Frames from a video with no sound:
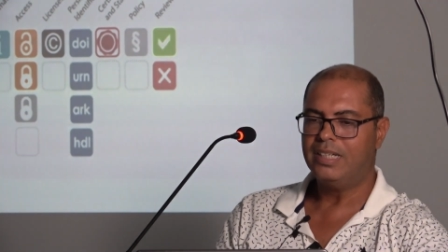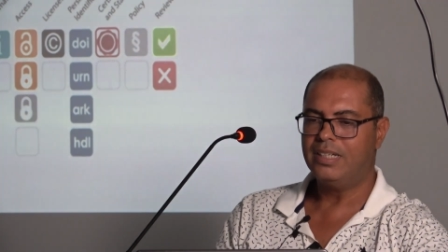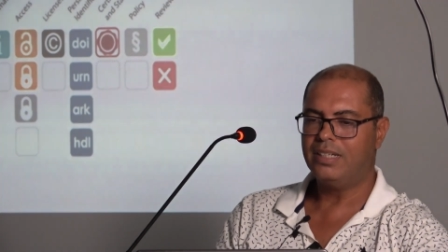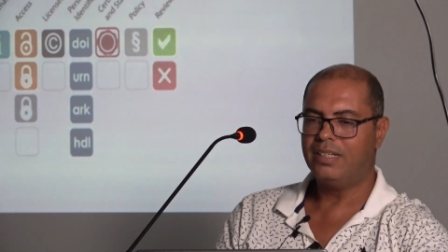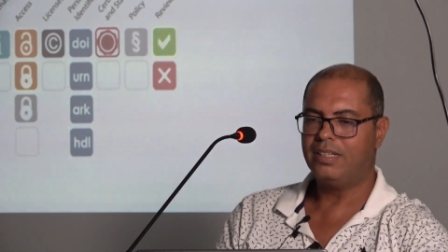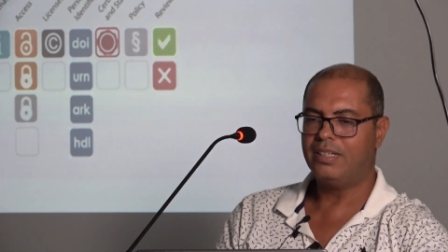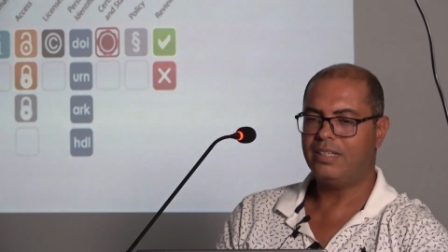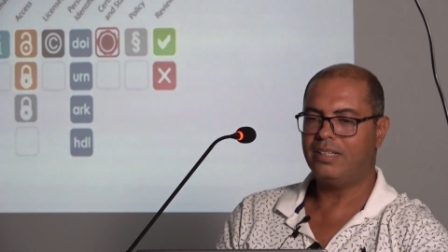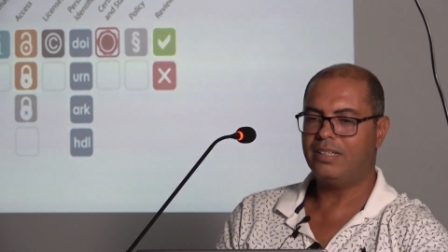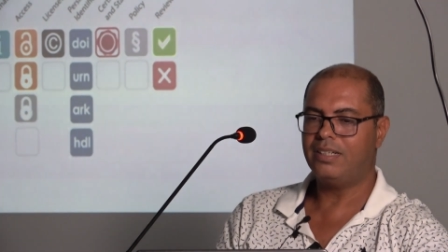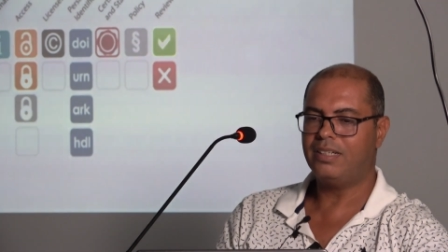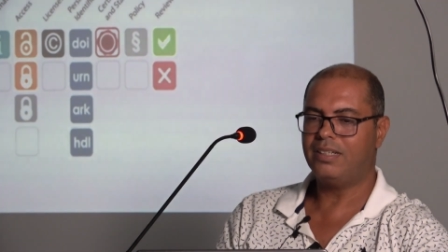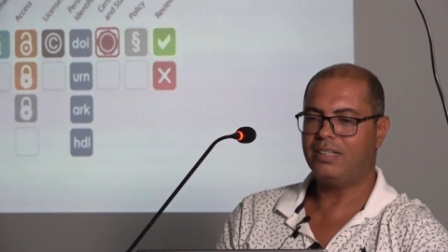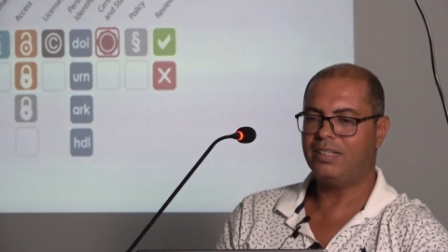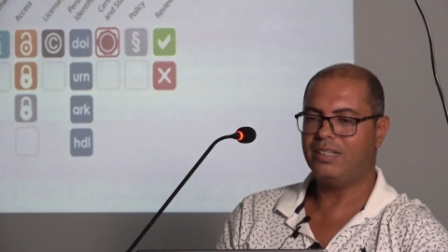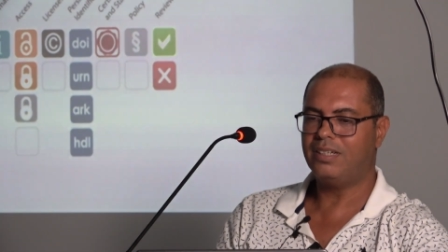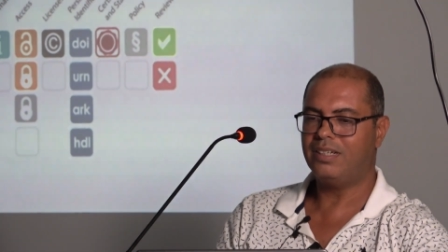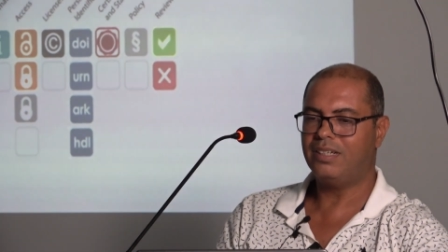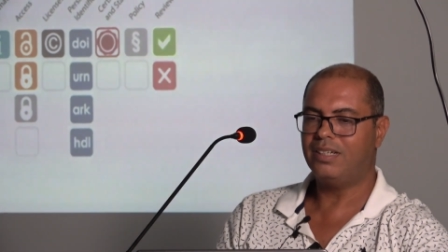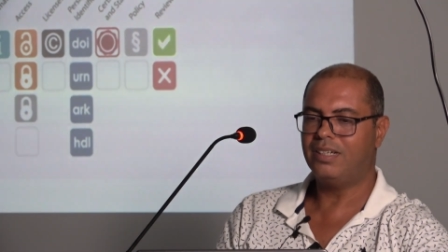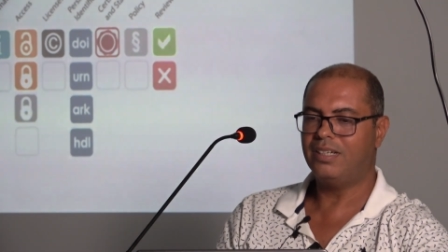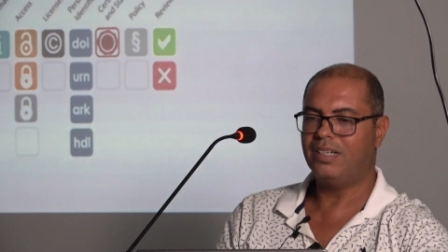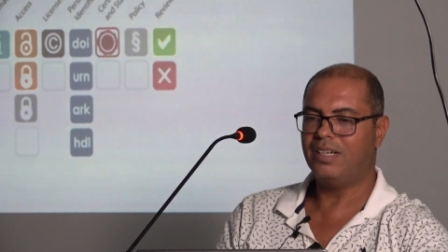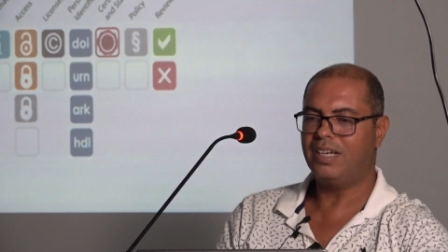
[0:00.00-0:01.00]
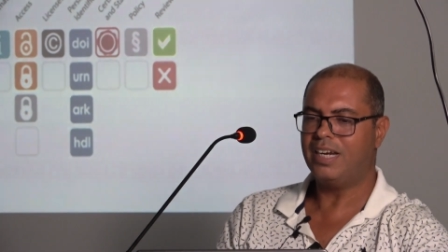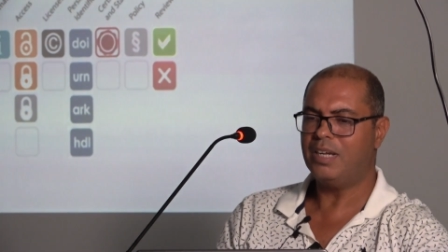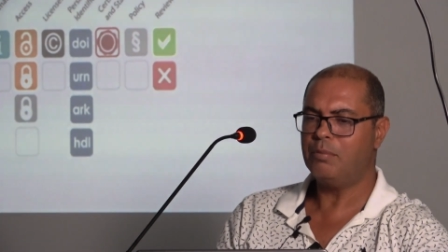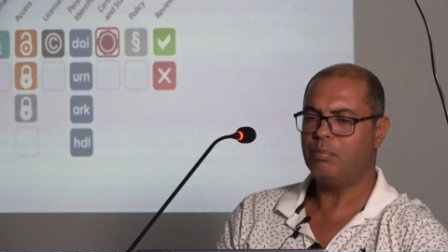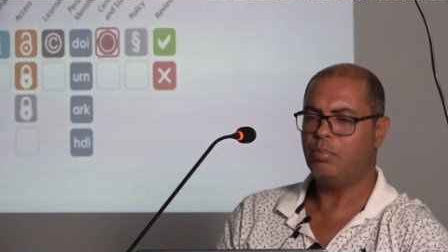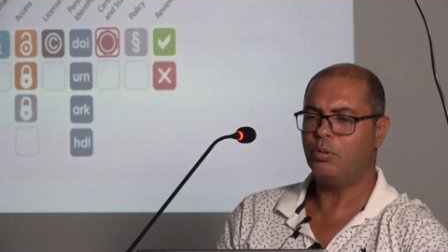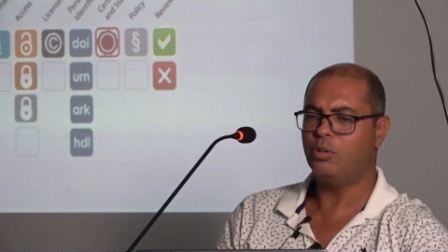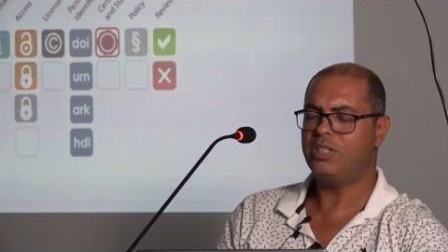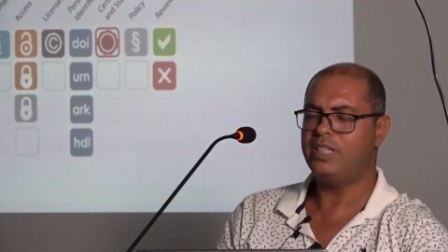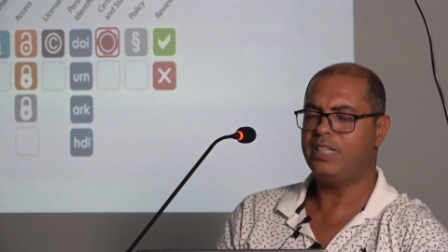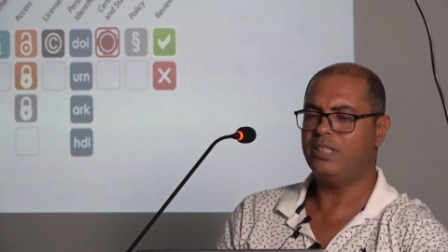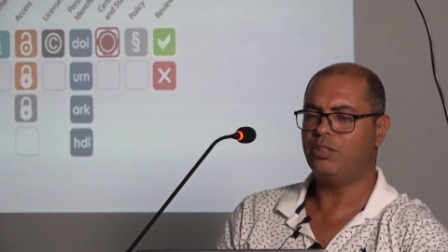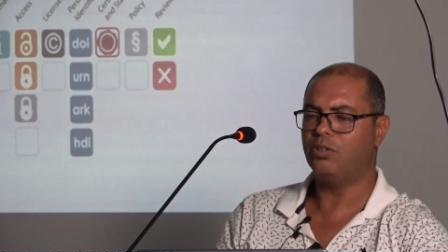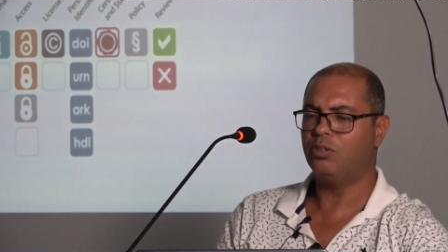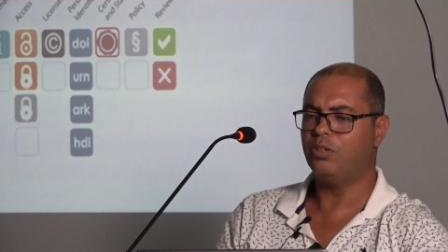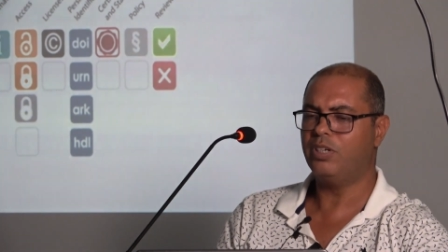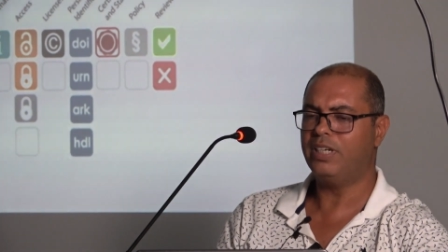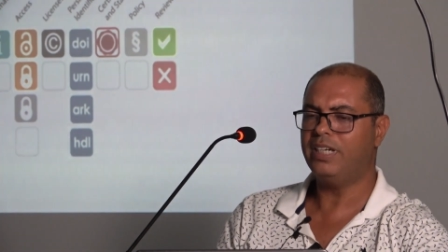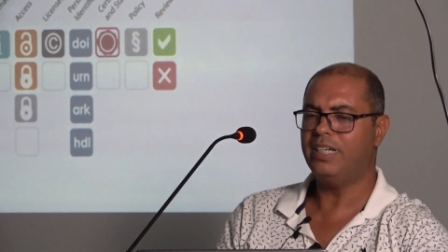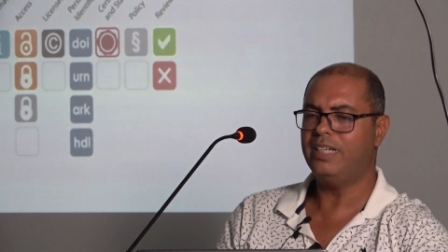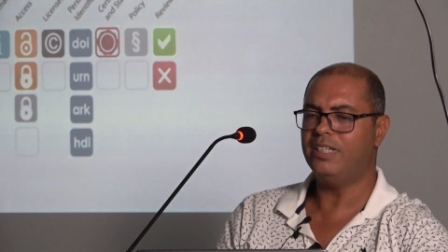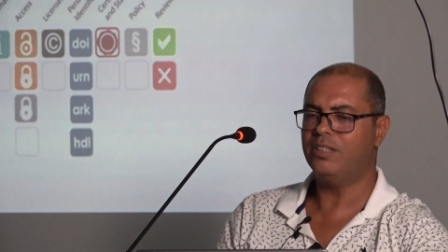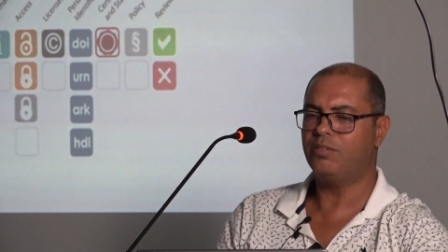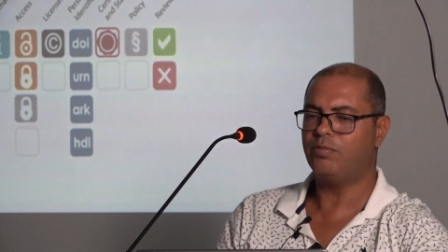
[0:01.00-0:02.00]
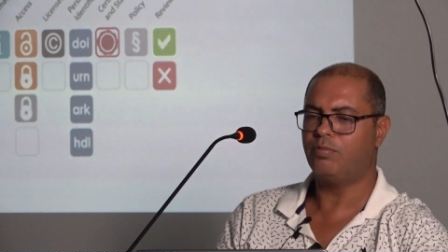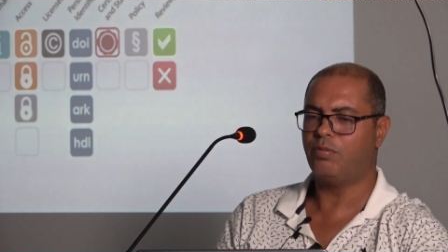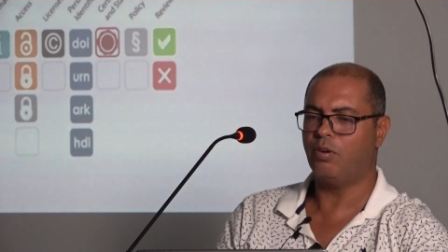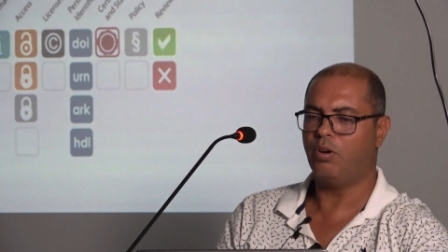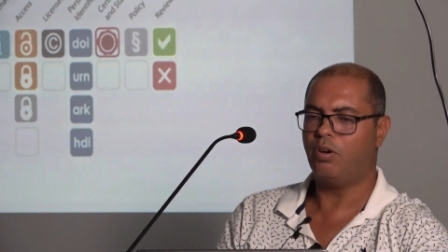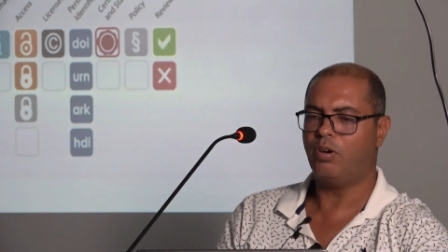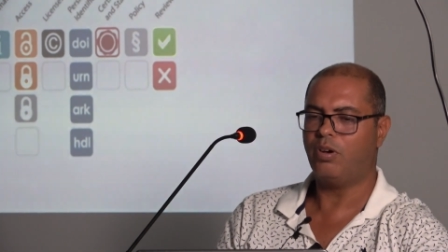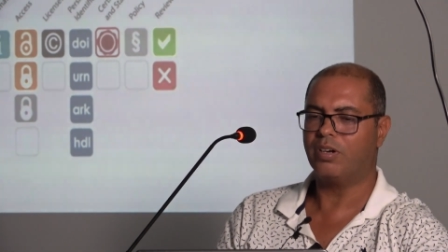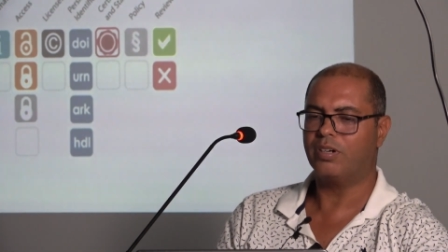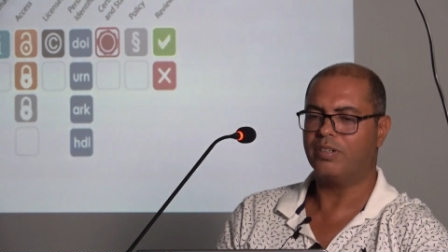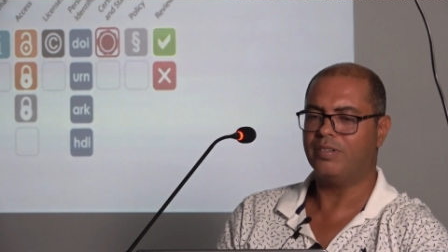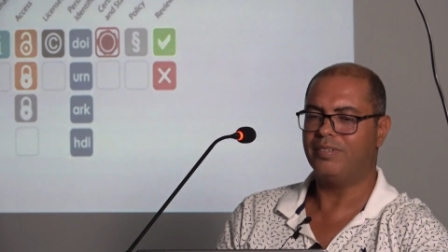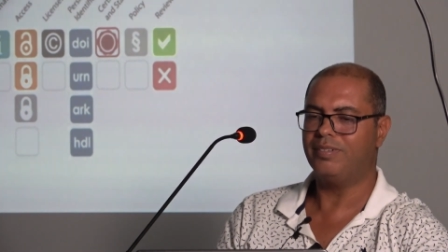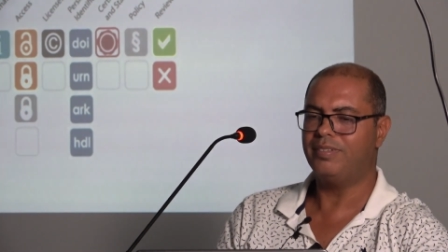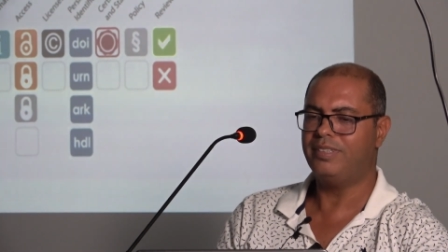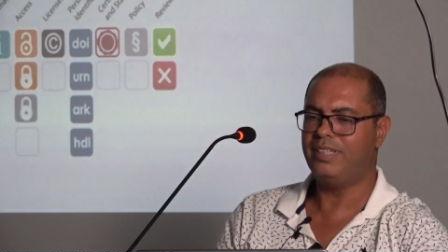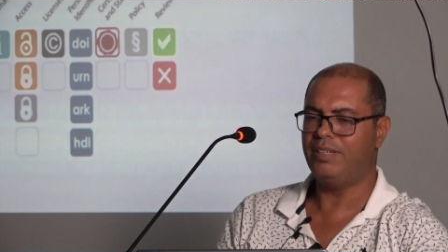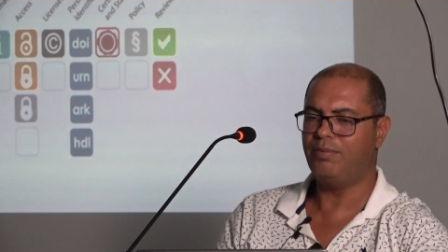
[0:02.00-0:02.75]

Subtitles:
repositories for